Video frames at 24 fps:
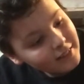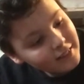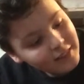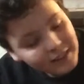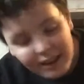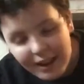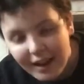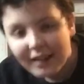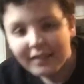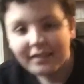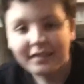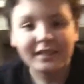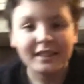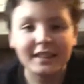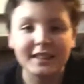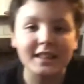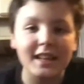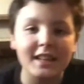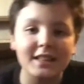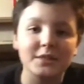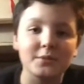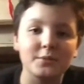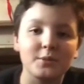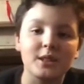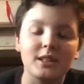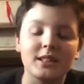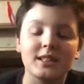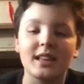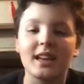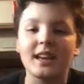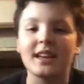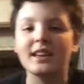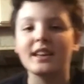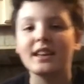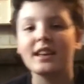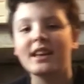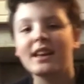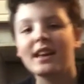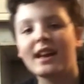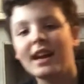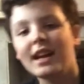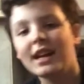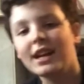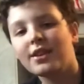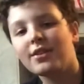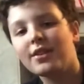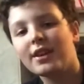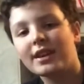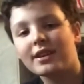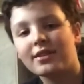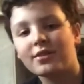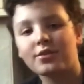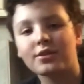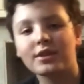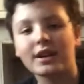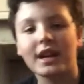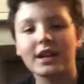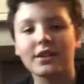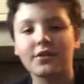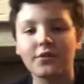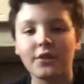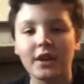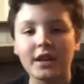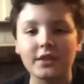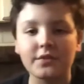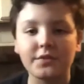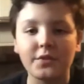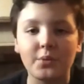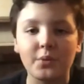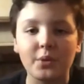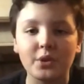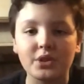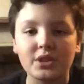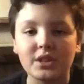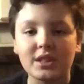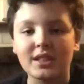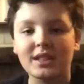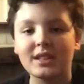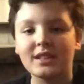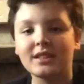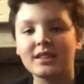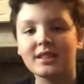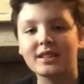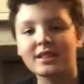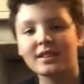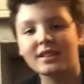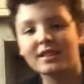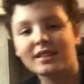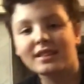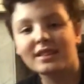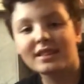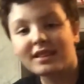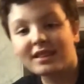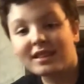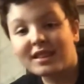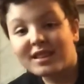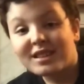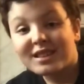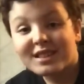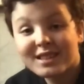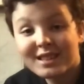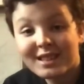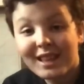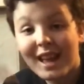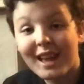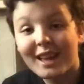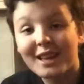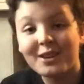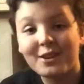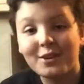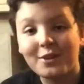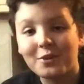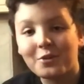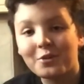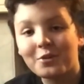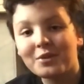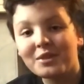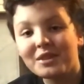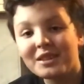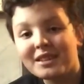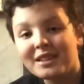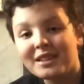Nah, he doesn't want to say. Anyway, cool guys, thanks for watching. Stay cool,